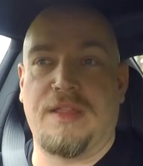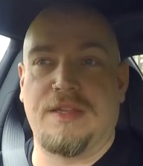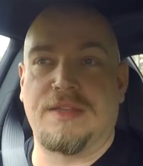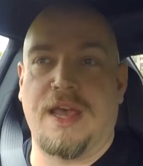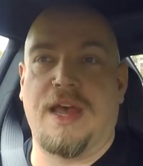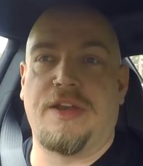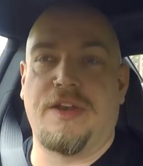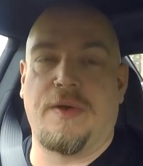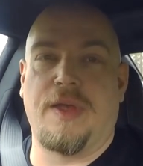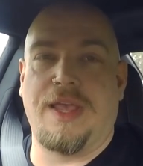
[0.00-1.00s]
this car,
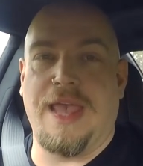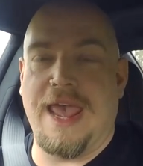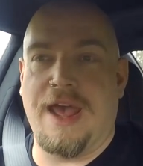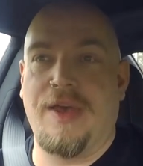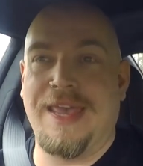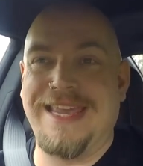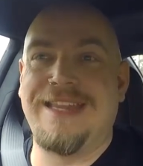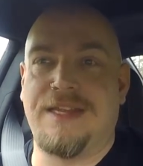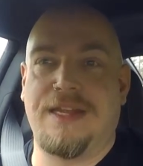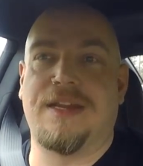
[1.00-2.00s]
knowing how
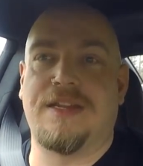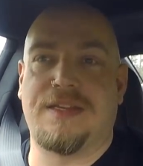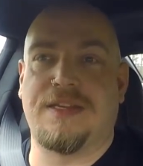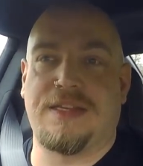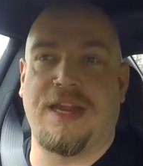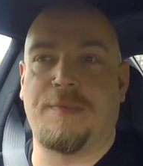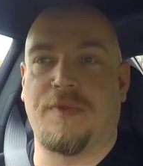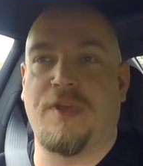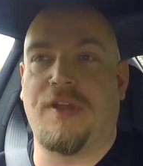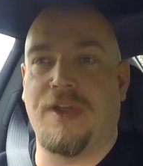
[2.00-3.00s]
easy it is to step
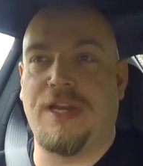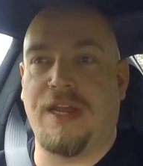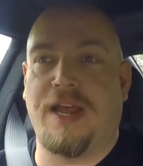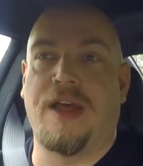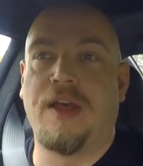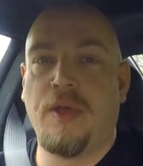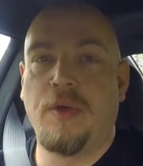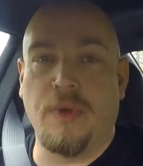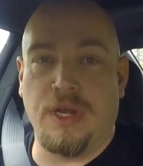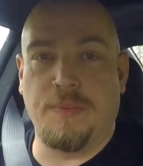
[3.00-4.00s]
the rear end out
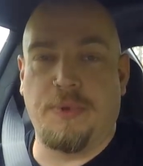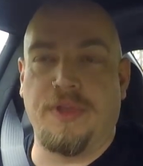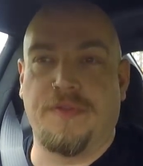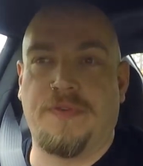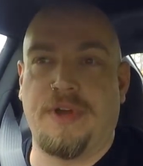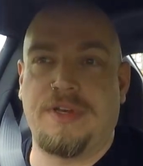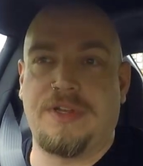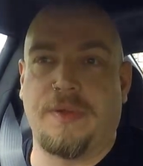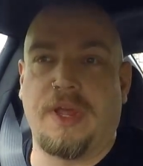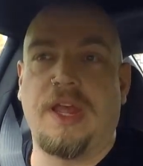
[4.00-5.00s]
when you put your foot
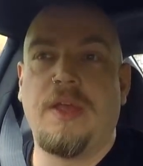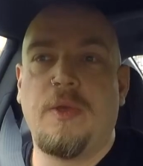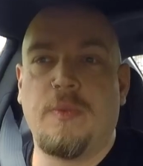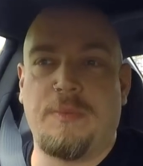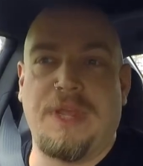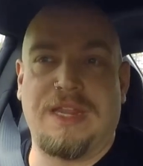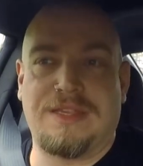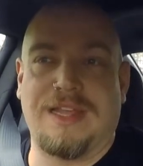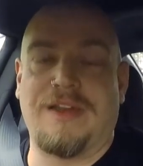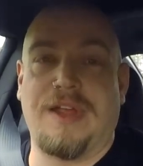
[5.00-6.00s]
into it, would be
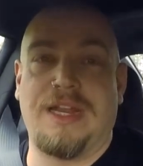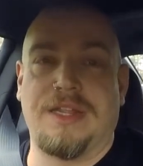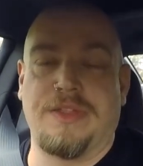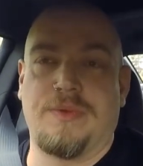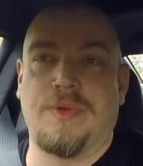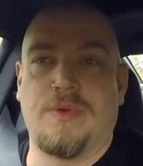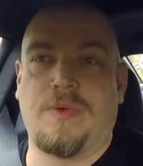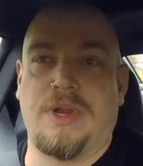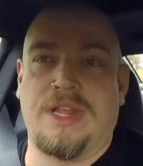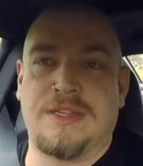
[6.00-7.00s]
accelerating through
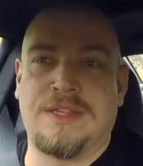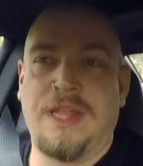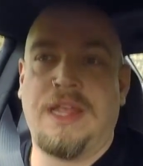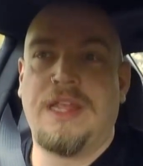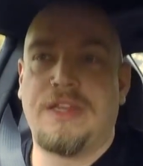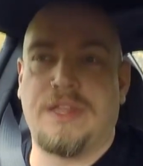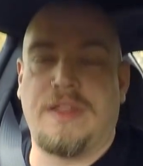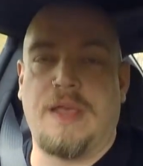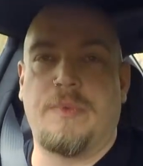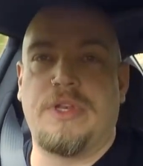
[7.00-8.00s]
corners. So
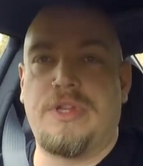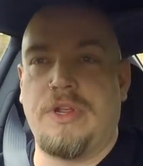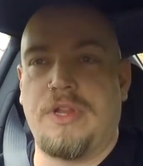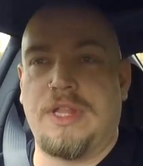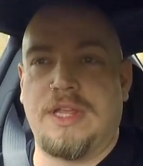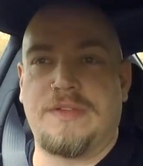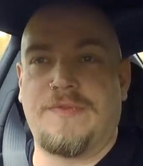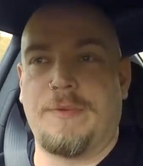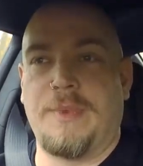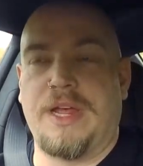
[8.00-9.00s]
that would turn this
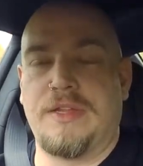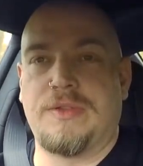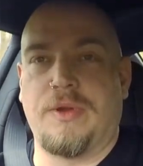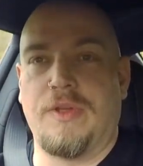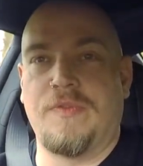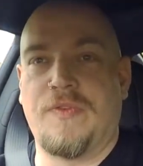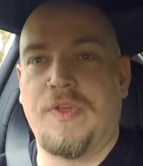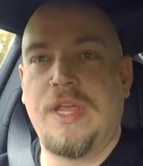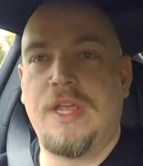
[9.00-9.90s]
from a sort of